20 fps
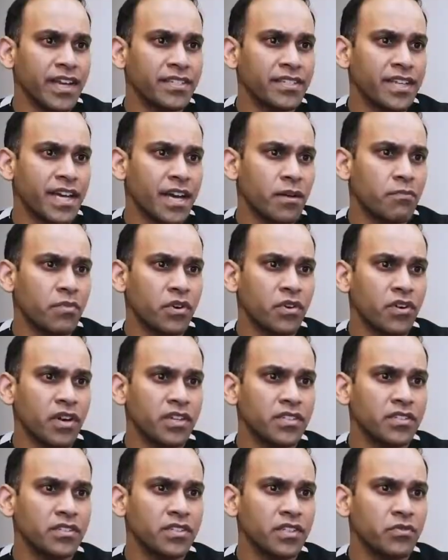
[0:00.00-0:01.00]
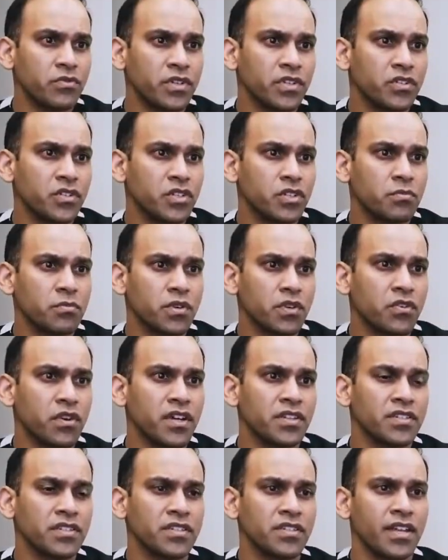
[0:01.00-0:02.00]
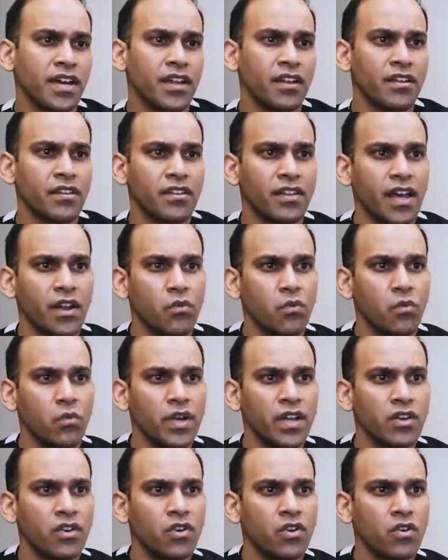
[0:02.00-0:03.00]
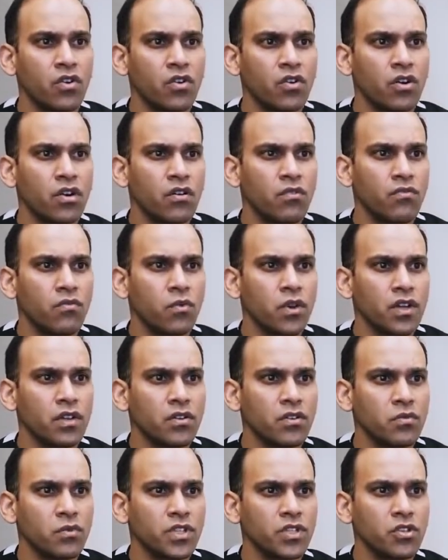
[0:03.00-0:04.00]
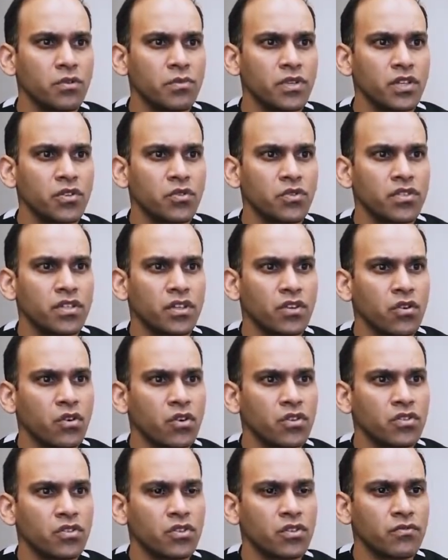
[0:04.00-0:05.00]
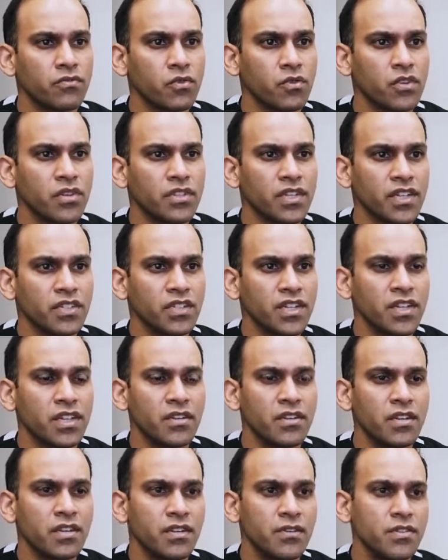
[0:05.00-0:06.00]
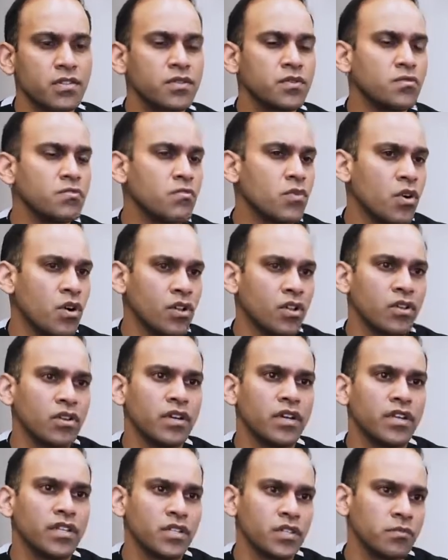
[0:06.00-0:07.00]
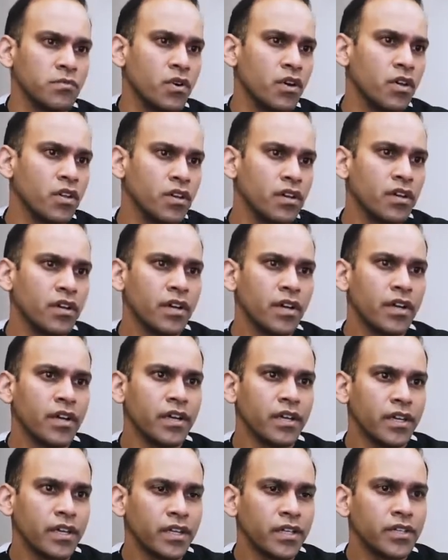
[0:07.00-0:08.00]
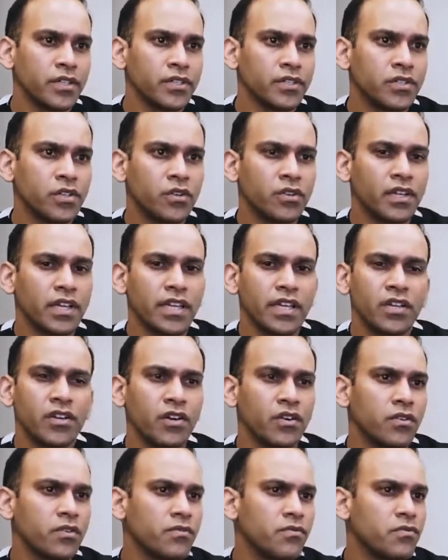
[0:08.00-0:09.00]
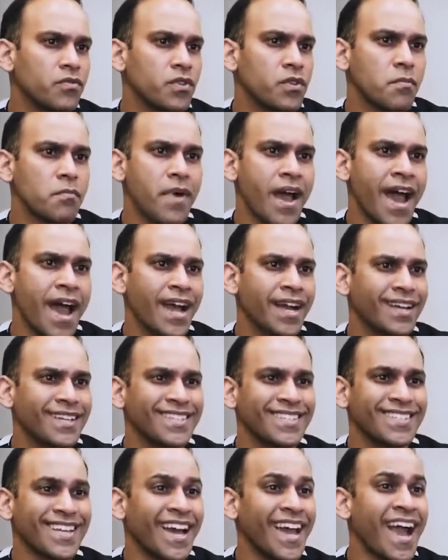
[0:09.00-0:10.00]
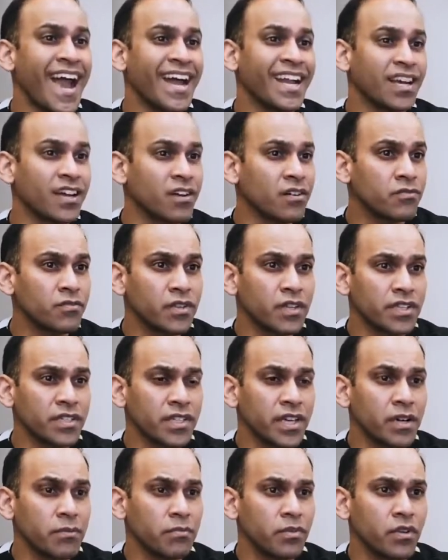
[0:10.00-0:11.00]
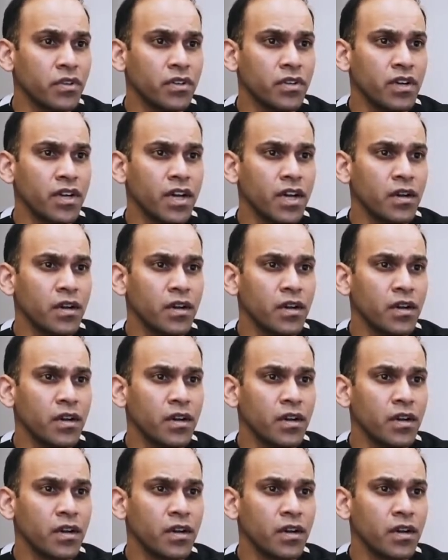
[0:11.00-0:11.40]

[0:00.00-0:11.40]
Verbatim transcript: as time progresses and research progresses, that window of what we should be using cortisone for is smaller and smaller. Absolutely. So, like, you know, for the back and sciatica, for example,